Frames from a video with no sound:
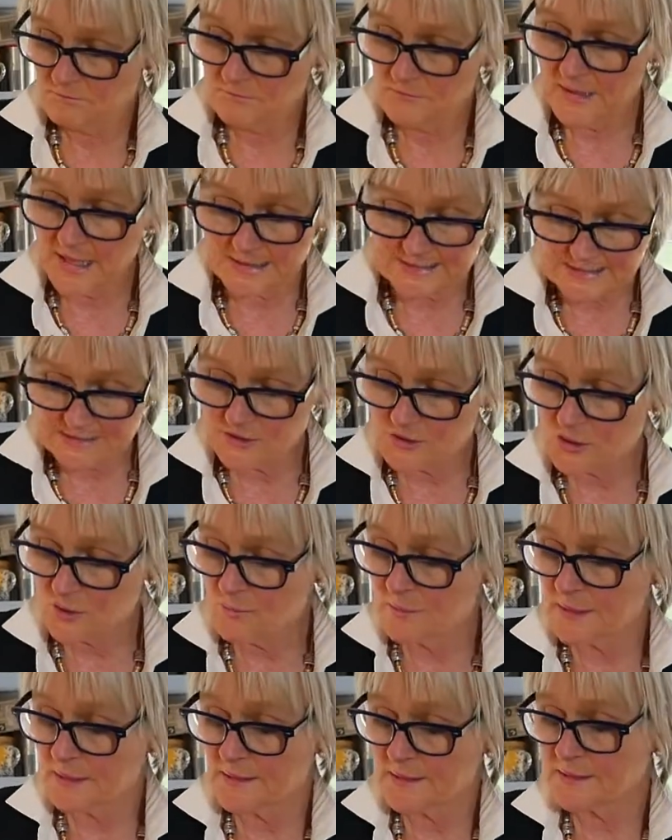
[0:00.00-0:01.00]
less than 2
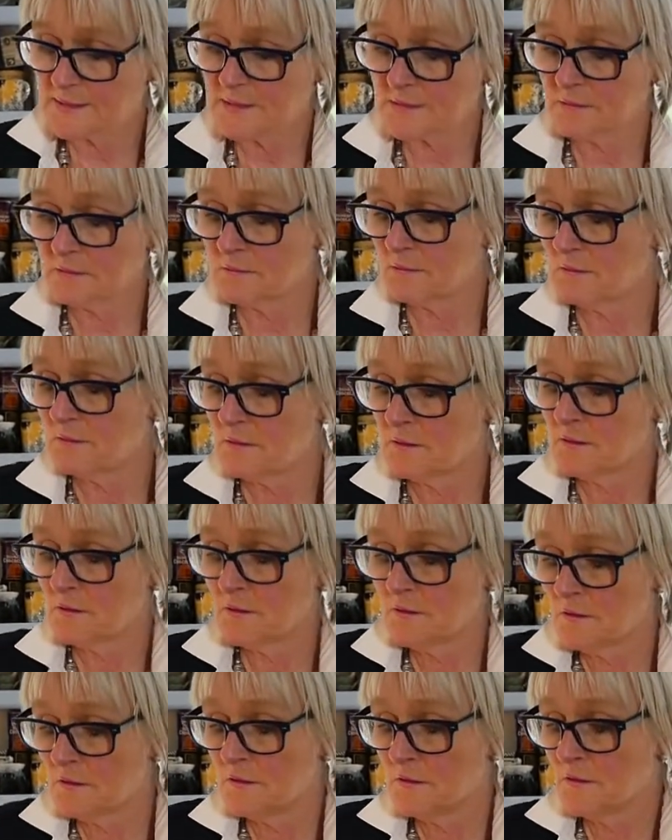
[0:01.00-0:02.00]
minutes.
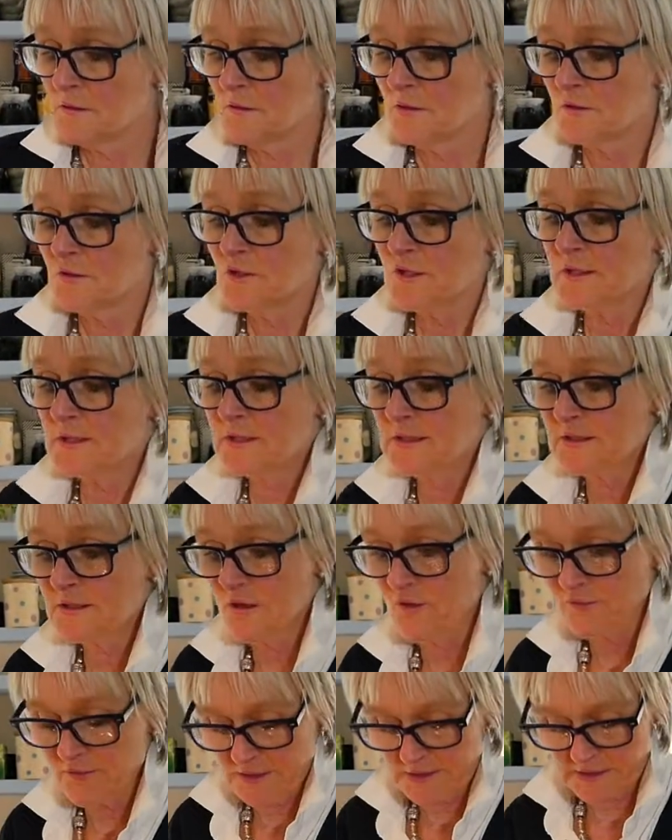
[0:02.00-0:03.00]
Just to
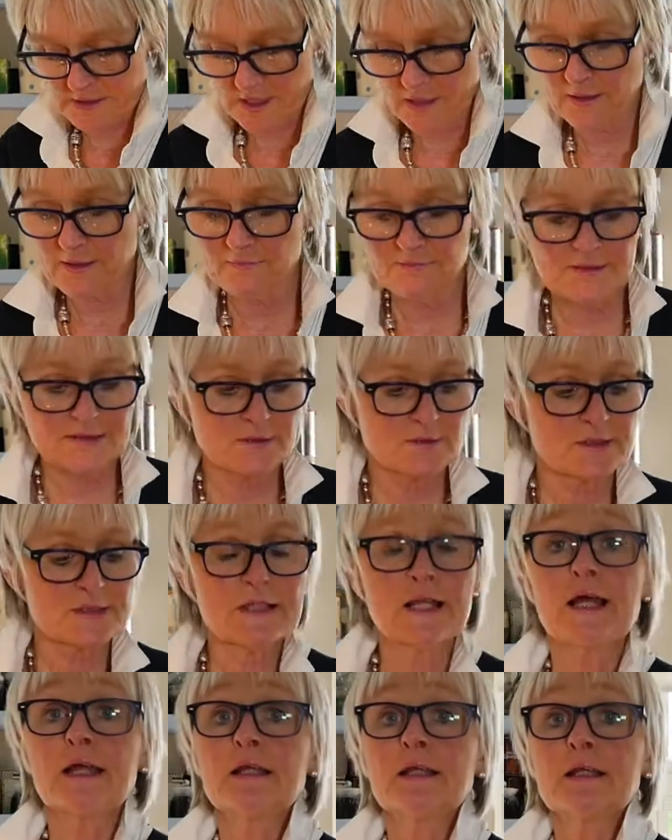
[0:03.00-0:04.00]
soften it down ever so
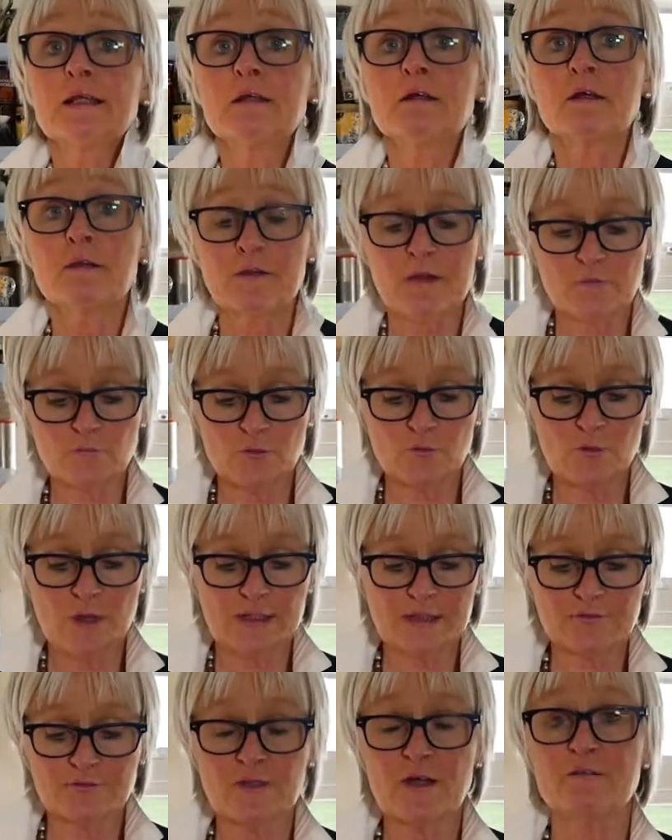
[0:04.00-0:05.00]
slightly, and then we're
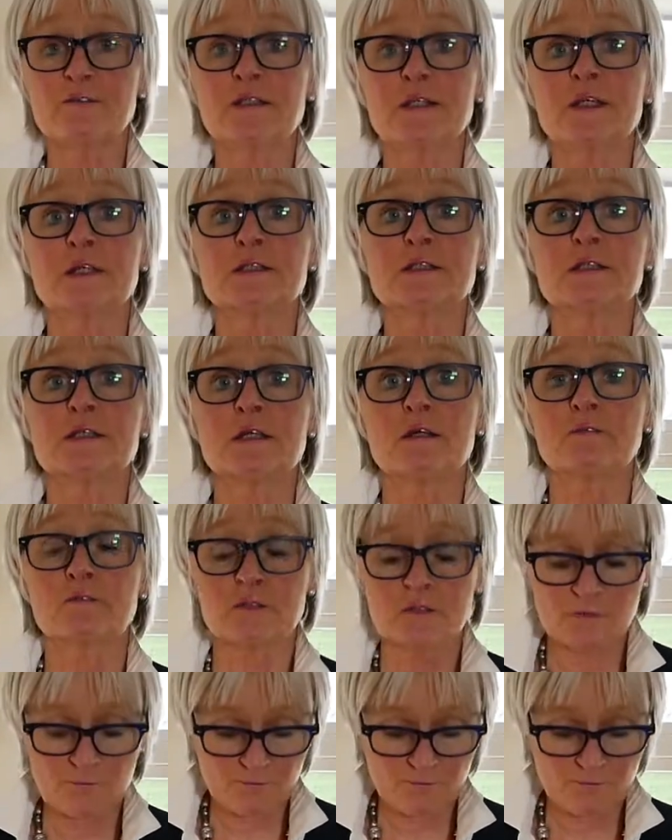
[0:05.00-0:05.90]
ready for everything into the oven.